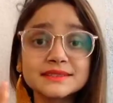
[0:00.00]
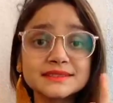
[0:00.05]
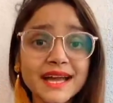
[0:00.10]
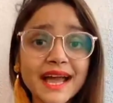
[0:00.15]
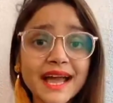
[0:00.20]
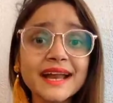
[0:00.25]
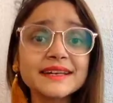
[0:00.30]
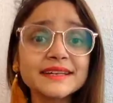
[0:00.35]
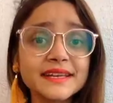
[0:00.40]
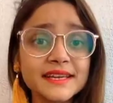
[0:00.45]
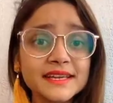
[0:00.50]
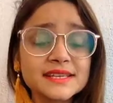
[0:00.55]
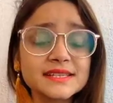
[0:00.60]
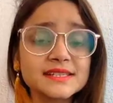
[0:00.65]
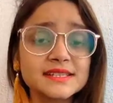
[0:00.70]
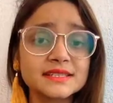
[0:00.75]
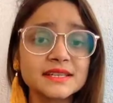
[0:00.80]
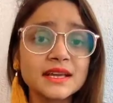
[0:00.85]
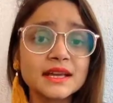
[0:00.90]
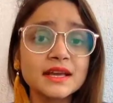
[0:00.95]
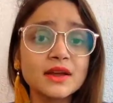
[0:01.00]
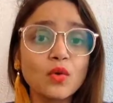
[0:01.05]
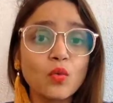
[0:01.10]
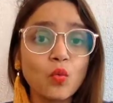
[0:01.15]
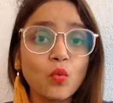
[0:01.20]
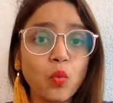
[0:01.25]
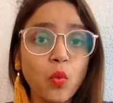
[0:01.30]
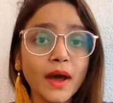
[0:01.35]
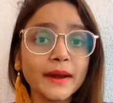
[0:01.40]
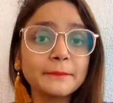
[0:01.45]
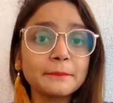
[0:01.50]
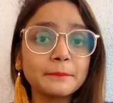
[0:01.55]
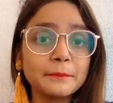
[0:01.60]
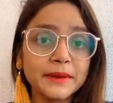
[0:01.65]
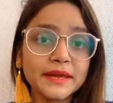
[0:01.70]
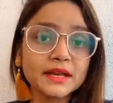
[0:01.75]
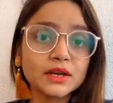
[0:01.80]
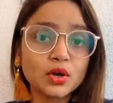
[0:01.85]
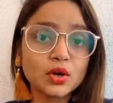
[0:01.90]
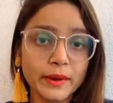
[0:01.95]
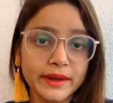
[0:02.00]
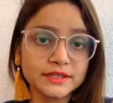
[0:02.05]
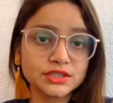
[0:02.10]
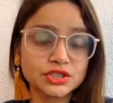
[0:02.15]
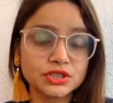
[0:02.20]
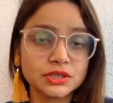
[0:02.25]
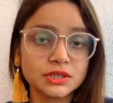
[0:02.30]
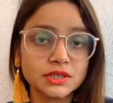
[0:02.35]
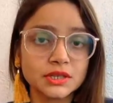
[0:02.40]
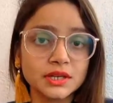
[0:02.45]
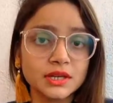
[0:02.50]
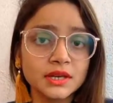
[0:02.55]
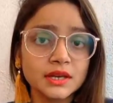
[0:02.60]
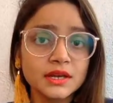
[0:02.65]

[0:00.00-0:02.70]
That is one big question.